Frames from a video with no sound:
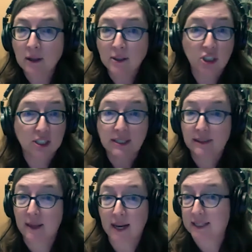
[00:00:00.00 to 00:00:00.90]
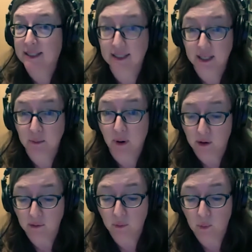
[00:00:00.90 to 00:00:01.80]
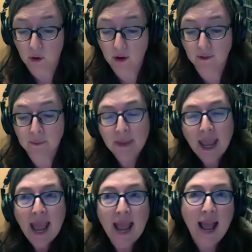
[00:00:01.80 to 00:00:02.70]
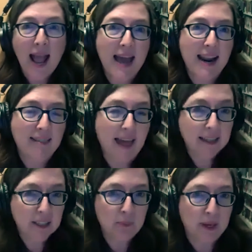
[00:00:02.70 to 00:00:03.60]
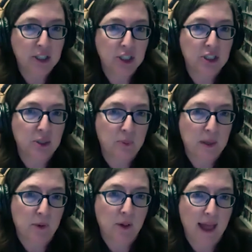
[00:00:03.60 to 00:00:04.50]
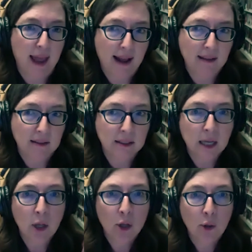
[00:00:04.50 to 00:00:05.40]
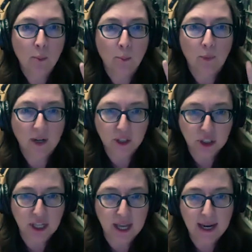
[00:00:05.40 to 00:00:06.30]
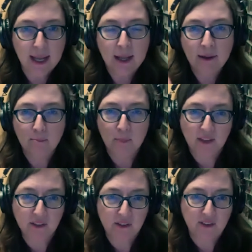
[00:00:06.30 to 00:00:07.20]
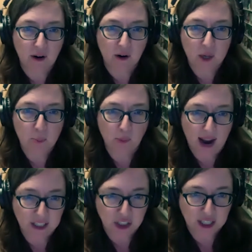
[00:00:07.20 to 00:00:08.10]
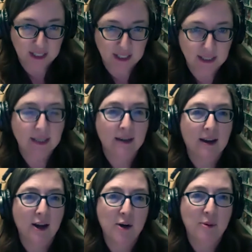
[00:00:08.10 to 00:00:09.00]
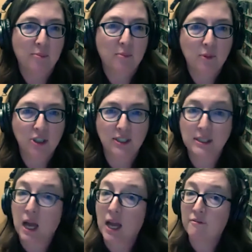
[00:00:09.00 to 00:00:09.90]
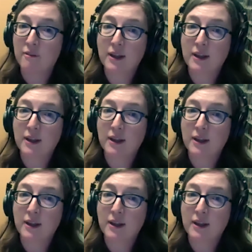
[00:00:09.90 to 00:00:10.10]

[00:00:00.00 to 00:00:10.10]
just that exist in part of the world. And I like to pitch it to people as Bridgerton meets Terry Pratchett, which is kind of,